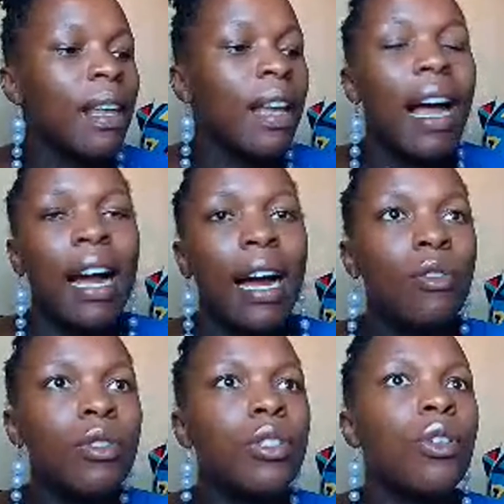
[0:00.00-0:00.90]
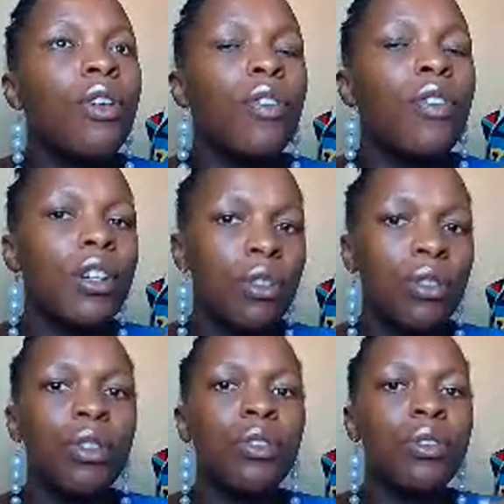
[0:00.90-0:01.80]
accounts. So if you're a
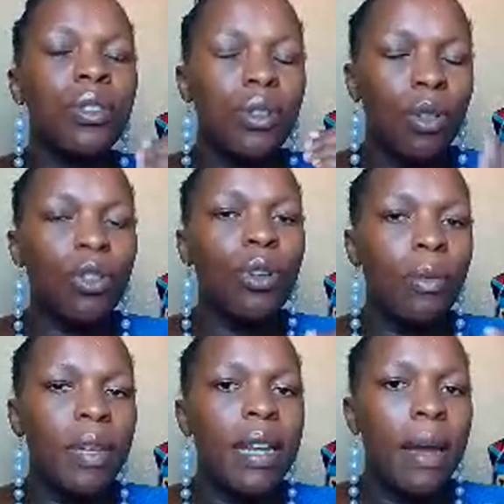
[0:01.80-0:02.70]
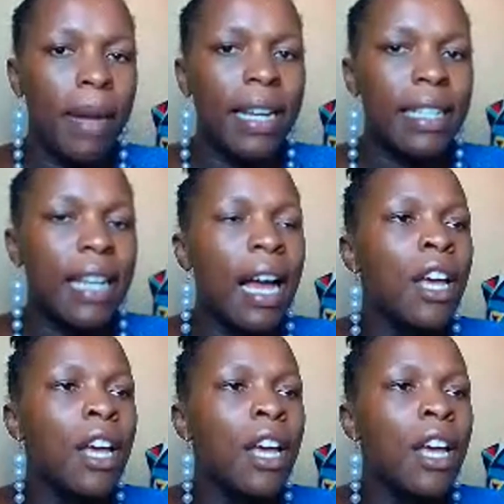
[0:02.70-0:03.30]
social media manager,